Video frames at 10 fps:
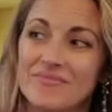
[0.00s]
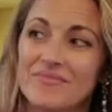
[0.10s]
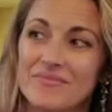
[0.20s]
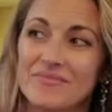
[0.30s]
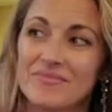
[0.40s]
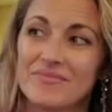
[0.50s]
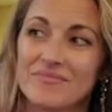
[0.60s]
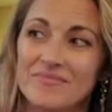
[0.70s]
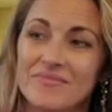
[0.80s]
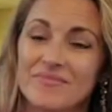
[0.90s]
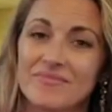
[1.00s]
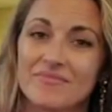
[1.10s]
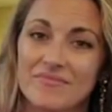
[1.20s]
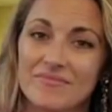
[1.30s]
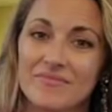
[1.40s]

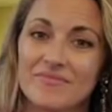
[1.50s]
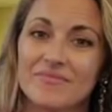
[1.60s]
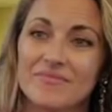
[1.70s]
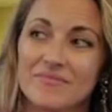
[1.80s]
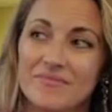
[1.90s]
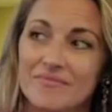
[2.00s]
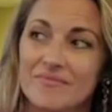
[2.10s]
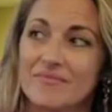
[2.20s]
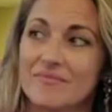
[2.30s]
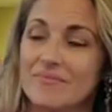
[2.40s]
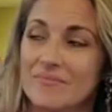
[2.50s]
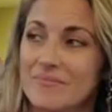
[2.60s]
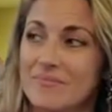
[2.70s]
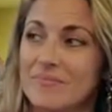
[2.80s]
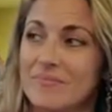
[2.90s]

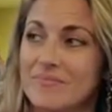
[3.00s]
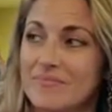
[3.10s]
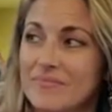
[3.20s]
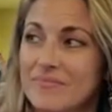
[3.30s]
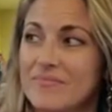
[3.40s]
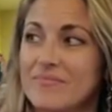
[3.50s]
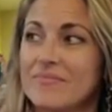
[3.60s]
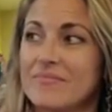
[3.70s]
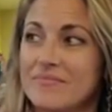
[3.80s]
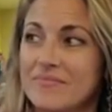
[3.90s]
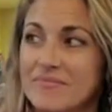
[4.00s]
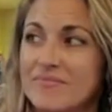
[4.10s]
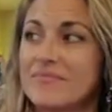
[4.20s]
The person shown says nothing.